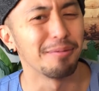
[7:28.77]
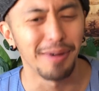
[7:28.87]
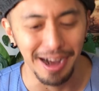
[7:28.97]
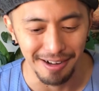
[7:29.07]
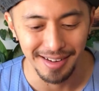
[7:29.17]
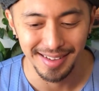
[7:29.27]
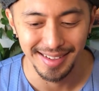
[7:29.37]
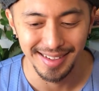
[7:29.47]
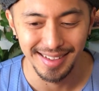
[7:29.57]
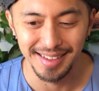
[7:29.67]
Wow,
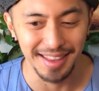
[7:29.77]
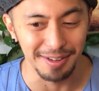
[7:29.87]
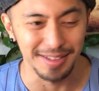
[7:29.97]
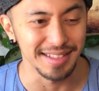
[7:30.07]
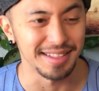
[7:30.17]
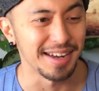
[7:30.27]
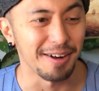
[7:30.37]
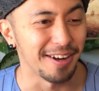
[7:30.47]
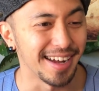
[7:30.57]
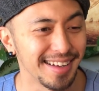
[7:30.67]
that was
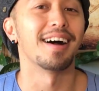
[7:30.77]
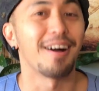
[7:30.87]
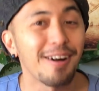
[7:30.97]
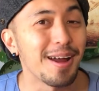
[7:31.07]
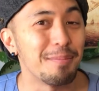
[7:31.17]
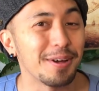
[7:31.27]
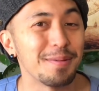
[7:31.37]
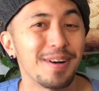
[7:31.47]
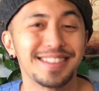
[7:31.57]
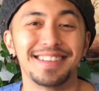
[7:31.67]
not right. Alright, Boogy
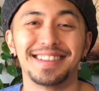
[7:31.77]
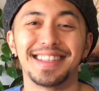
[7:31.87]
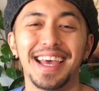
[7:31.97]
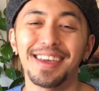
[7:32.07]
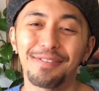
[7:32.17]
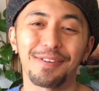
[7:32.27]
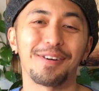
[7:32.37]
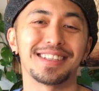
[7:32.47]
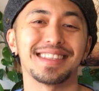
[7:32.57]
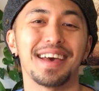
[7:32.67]
Monsters, thank you for
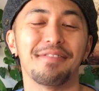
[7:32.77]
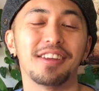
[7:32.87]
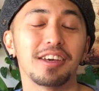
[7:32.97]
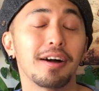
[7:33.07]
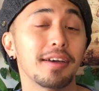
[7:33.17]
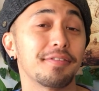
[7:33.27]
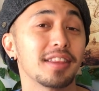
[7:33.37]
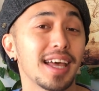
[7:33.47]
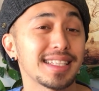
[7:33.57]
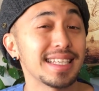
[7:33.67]
watching that video. If you
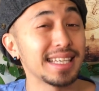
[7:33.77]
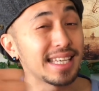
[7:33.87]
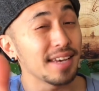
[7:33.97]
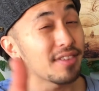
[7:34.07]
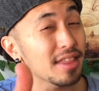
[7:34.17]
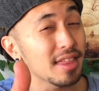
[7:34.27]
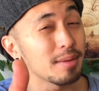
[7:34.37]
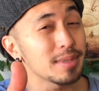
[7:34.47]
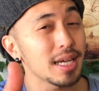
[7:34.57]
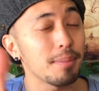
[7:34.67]
liked it, give it a
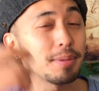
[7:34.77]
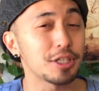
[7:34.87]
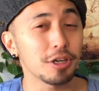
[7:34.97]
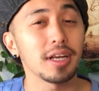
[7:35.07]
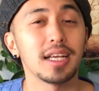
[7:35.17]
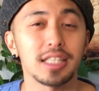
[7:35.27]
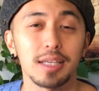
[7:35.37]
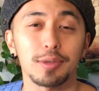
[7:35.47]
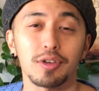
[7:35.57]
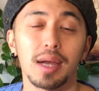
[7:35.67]
thumbs up. Be sure to hit
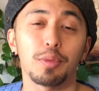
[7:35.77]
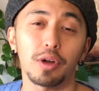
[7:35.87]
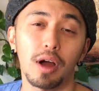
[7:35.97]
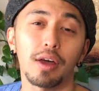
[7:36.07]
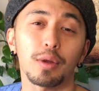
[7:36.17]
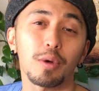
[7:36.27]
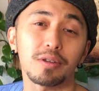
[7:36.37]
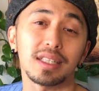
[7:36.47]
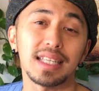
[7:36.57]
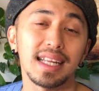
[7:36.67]
subscribe here on the road
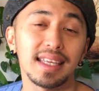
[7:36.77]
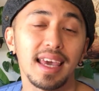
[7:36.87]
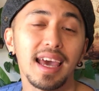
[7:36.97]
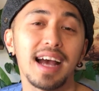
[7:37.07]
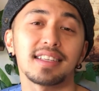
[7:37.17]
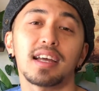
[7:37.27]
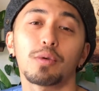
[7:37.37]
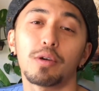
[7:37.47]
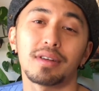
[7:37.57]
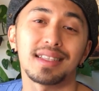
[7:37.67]
to 10K, hashtag
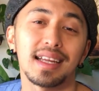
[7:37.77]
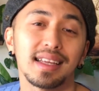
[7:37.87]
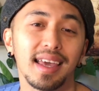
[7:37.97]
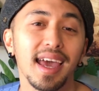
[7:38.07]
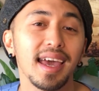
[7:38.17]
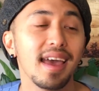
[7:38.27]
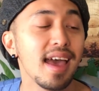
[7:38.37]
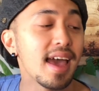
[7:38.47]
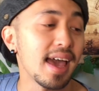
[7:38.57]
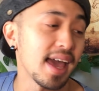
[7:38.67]
road to 10K.
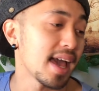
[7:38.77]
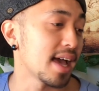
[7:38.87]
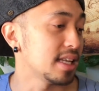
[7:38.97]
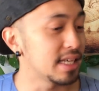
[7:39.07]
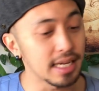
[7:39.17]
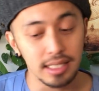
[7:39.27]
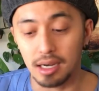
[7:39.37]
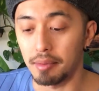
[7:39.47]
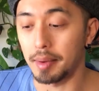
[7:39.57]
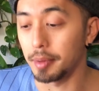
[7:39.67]
And yes,
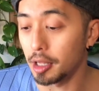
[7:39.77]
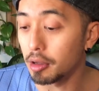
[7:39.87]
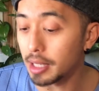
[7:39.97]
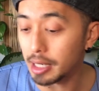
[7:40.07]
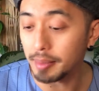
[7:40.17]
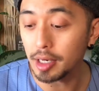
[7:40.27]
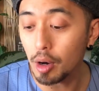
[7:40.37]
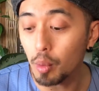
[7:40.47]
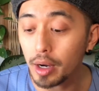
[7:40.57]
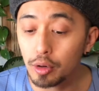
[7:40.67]
comment below letting me know
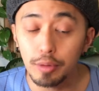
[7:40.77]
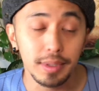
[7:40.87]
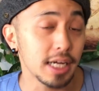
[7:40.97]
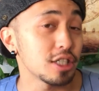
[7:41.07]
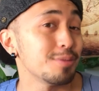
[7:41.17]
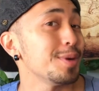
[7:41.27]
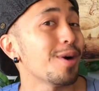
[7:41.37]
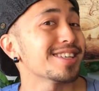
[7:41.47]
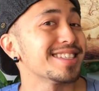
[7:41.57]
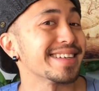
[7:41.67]
what groups I should be
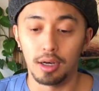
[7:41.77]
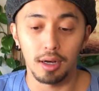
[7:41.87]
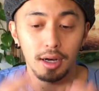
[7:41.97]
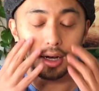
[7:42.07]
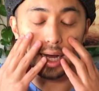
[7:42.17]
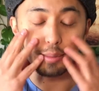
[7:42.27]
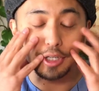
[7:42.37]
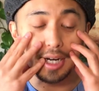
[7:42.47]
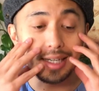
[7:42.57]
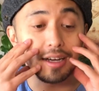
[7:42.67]
watching. Oh, I'm
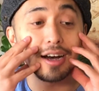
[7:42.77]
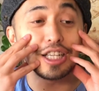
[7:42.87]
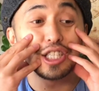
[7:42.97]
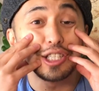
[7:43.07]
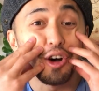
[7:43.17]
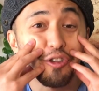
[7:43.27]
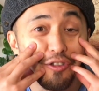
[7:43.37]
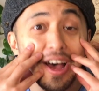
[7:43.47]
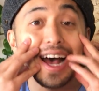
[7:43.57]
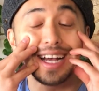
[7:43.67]
trying to talk so
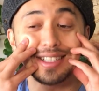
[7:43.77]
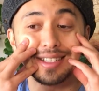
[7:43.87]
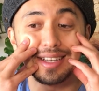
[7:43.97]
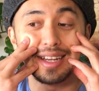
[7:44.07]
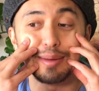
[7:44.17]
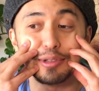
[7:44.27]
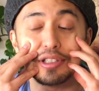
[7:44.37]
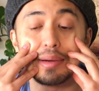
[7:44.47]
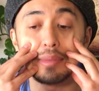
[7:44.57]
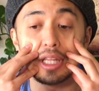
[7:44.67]
fast and I'm
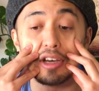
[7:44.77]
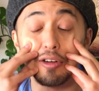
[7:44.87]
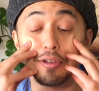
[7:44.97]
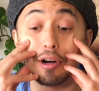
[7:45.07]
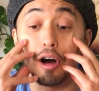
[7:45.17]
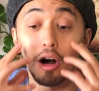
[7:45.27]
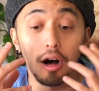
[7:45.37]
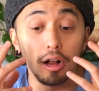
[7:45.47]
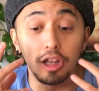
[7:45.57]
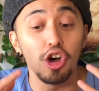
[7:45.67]
stumbling over
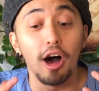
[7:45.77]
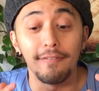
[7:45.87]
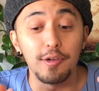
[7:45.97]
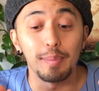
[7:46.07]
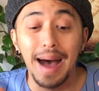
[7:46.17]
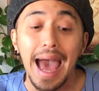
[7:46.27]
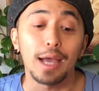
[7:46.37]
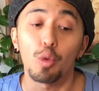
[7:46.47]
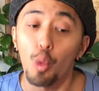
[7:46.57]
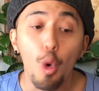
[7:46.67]
all of
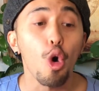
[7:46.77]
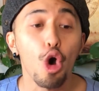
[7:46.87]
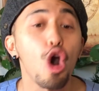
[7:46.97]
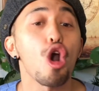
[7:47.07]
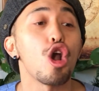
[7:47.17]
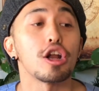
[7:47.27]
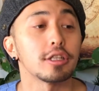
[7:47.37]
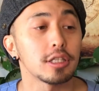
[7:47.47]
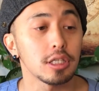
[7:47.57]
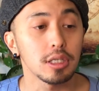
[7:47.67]
my
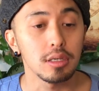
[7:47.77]
words.